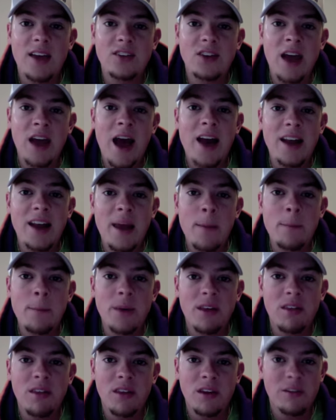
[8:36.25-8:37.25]
had
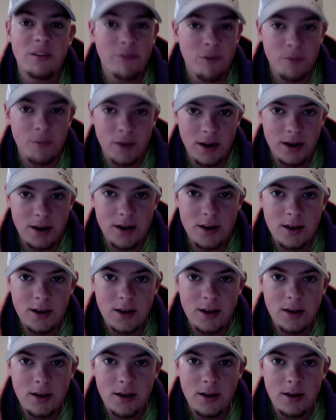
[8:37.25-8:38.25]
empathy for me
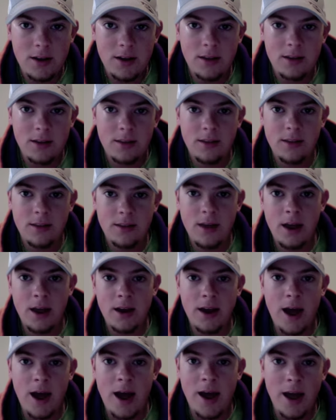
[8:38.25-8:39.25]

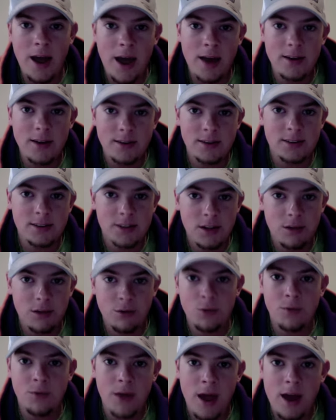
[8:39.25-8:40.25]
that I had to sit
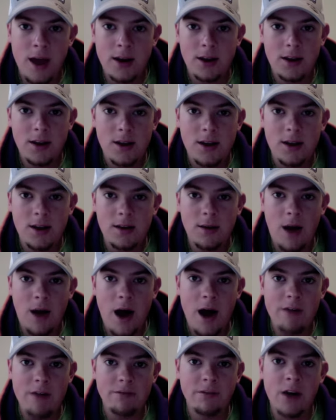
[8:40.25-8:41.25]
through that.
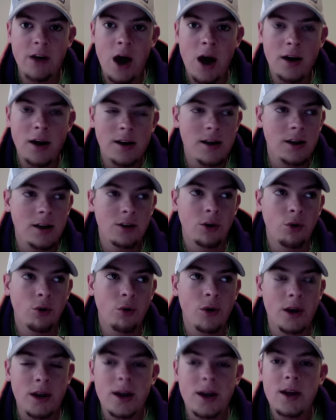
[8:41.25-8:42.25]
I've got a
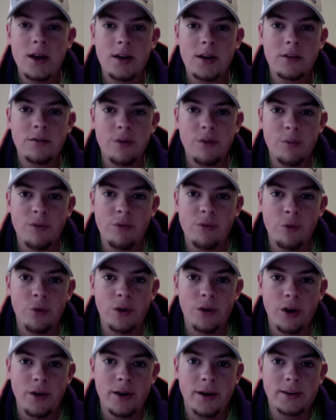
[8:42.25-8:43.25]
degree from a
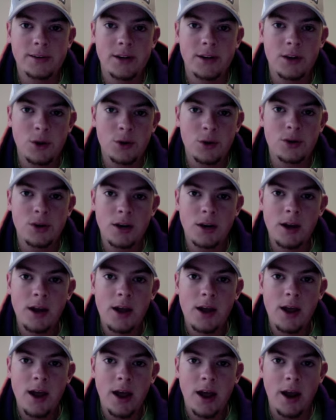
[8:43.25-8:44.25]
4-year institution,
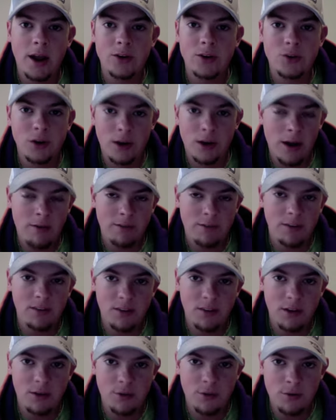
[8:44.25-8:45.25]
and I shouldn't have to
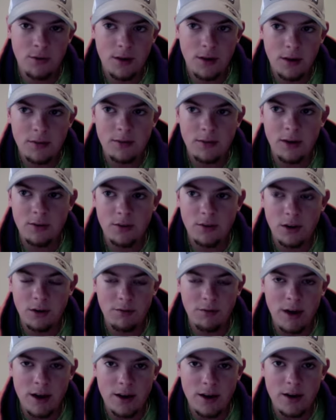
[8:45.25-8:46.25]
sit through this. I shouldn't
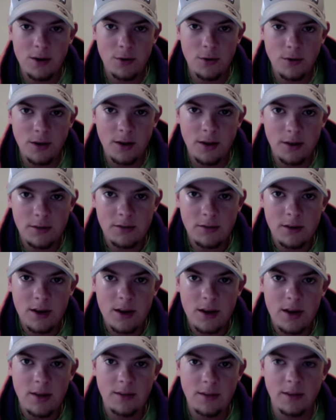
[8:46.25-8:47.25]
have had to do this.
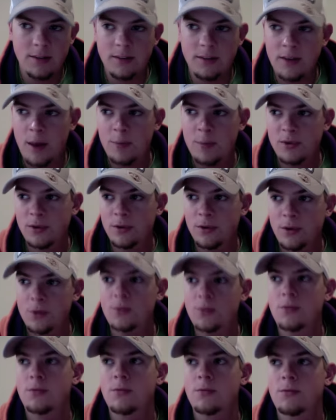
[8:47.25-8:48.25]
This is
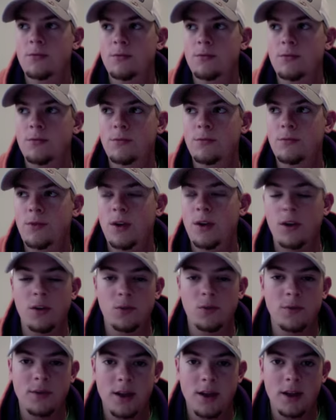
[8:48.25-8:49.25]
absolute.
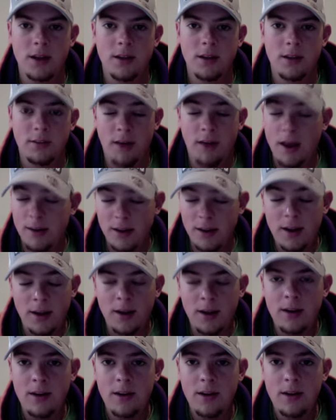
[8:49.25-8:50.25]
It's ridiculous. I did
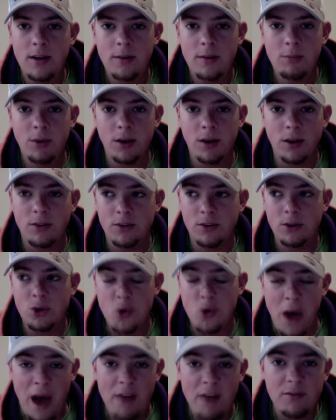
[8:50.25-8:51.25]
it because
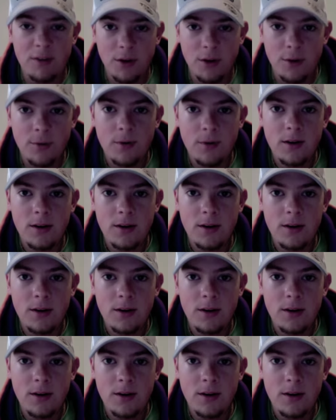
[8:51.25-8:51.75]
you have to,